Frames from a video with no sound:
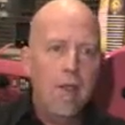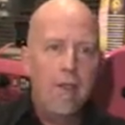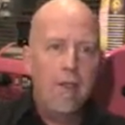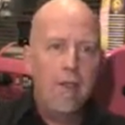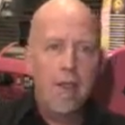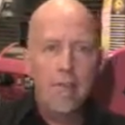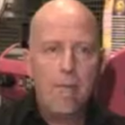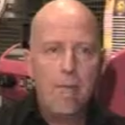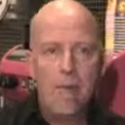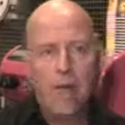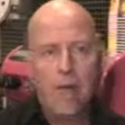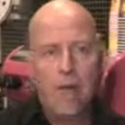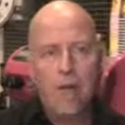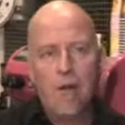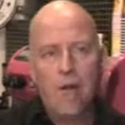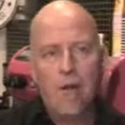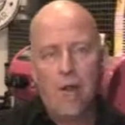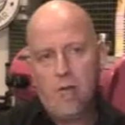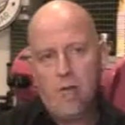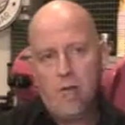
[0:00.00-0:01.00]
A
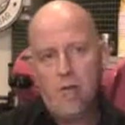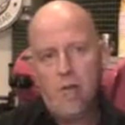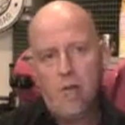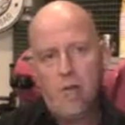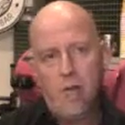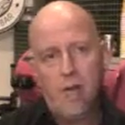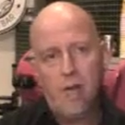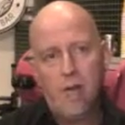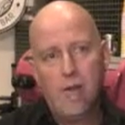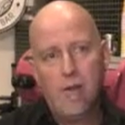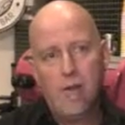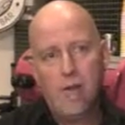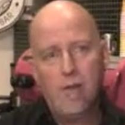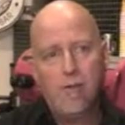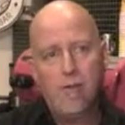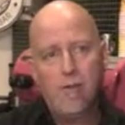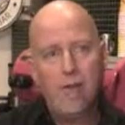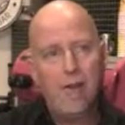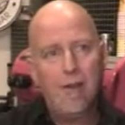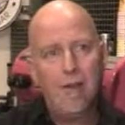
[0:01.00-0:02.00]
cappuccino
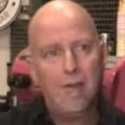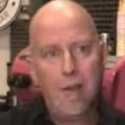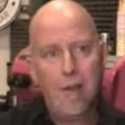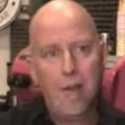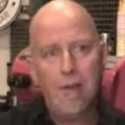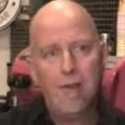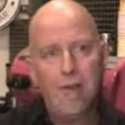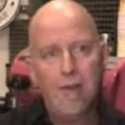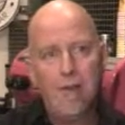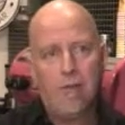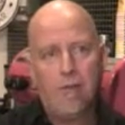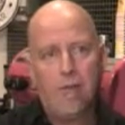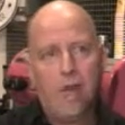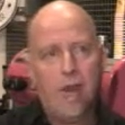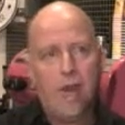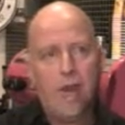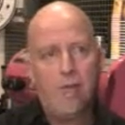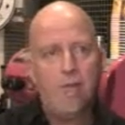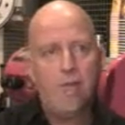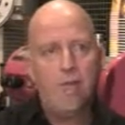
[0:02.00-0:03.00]
is exactly the
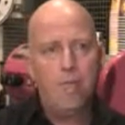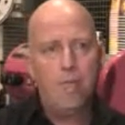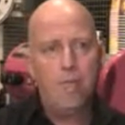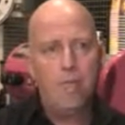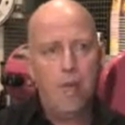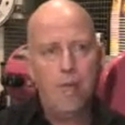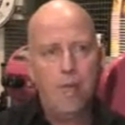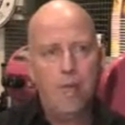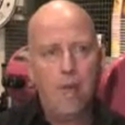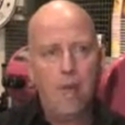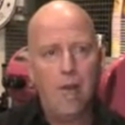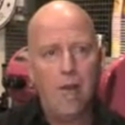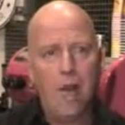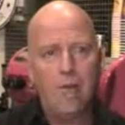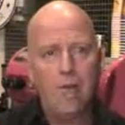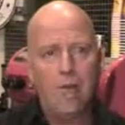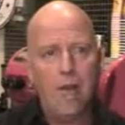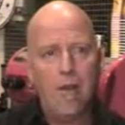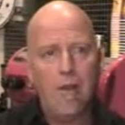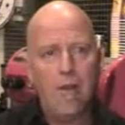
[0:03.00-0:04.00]
same as a
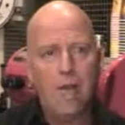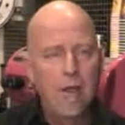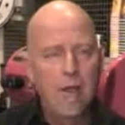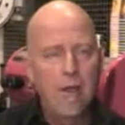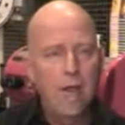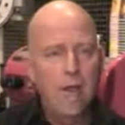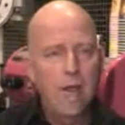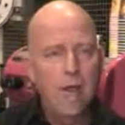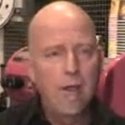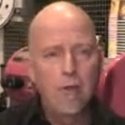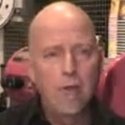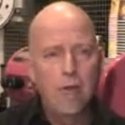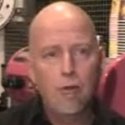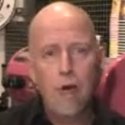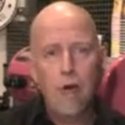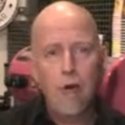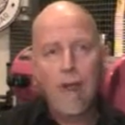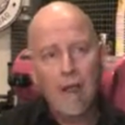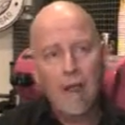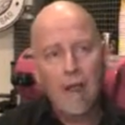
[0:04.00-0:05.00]
latte. You can
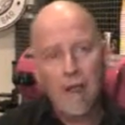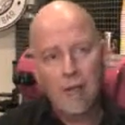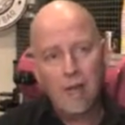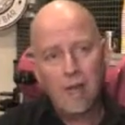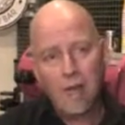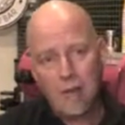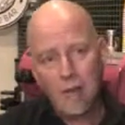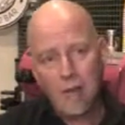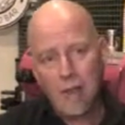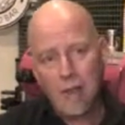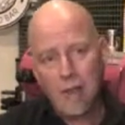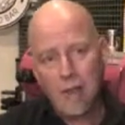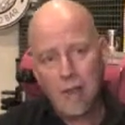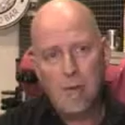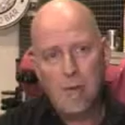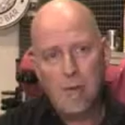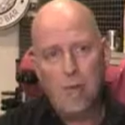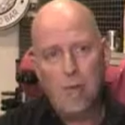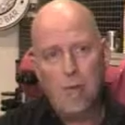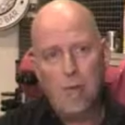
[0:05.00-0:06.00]
drag out a little
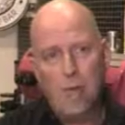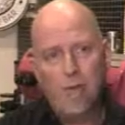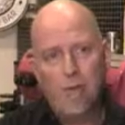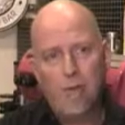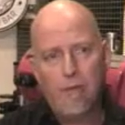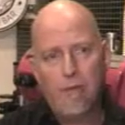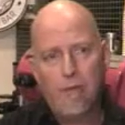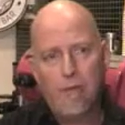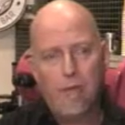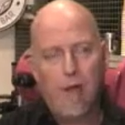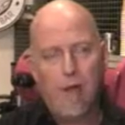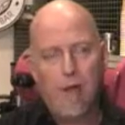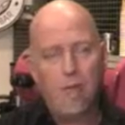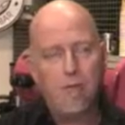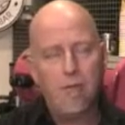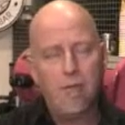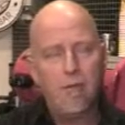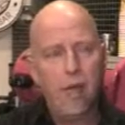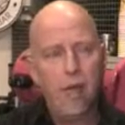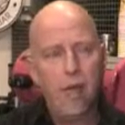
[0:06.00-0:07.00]
bit more
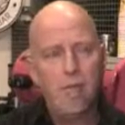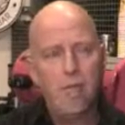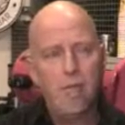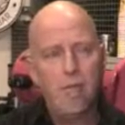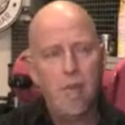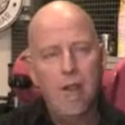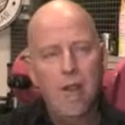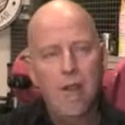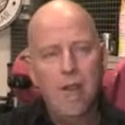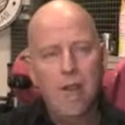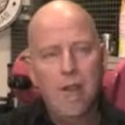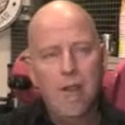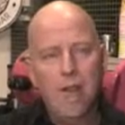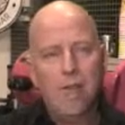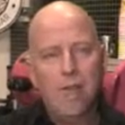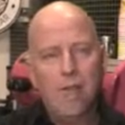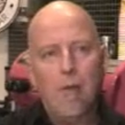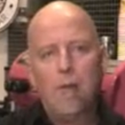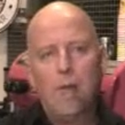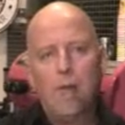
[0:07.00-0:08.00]
foam.
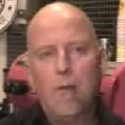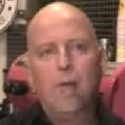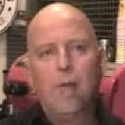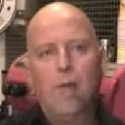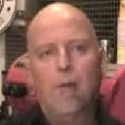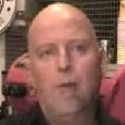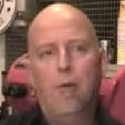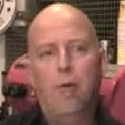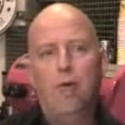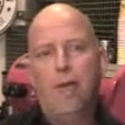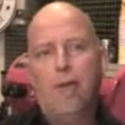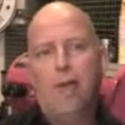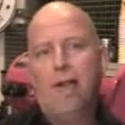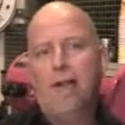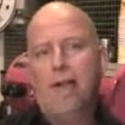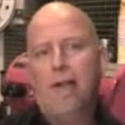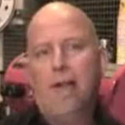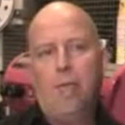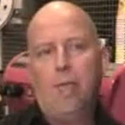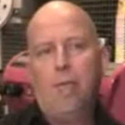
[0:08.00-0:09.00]
Some textbooks say
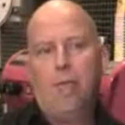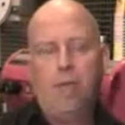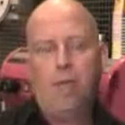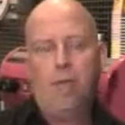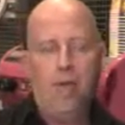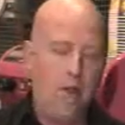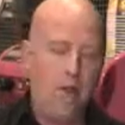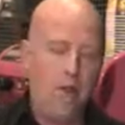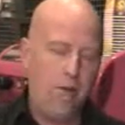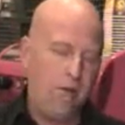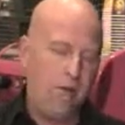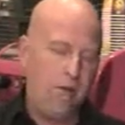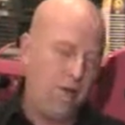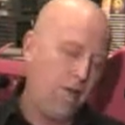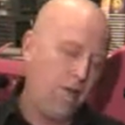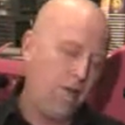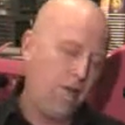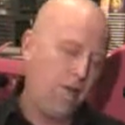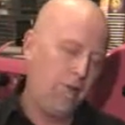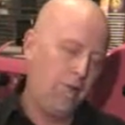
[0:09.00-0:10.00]
a cappuccino
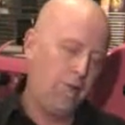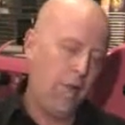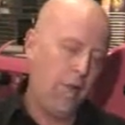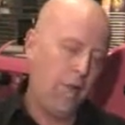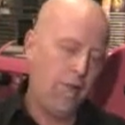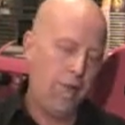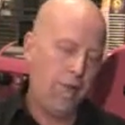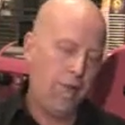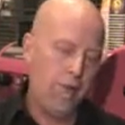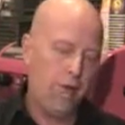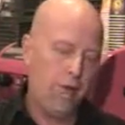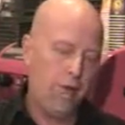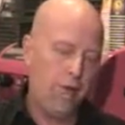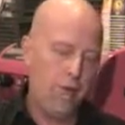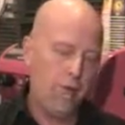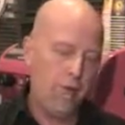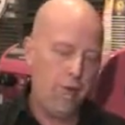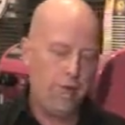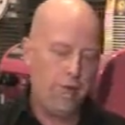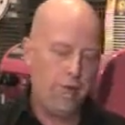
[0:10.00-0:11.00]
is 1/3
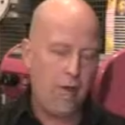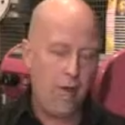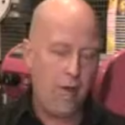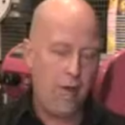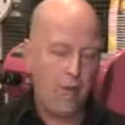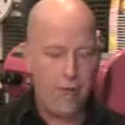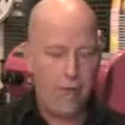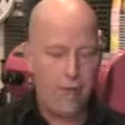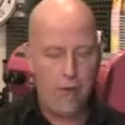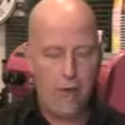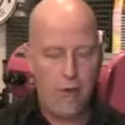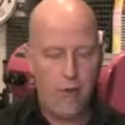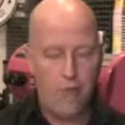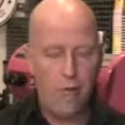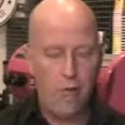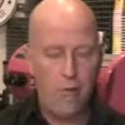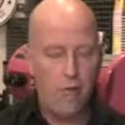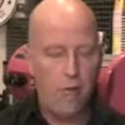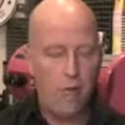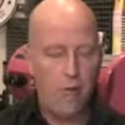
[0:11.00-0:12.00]
espresso, 1/3
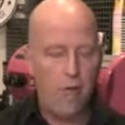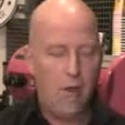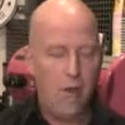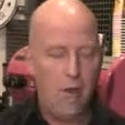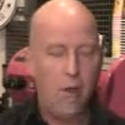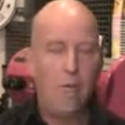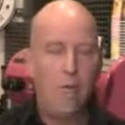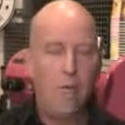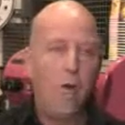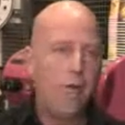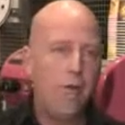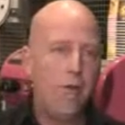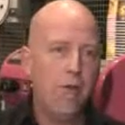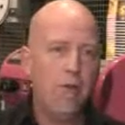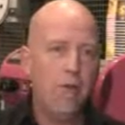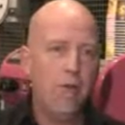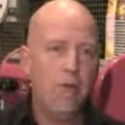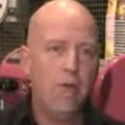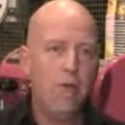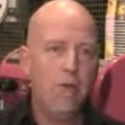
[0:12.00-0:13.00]
milk,
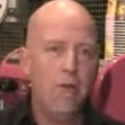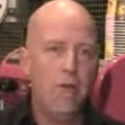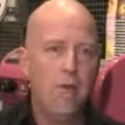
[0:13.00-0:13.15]
1/3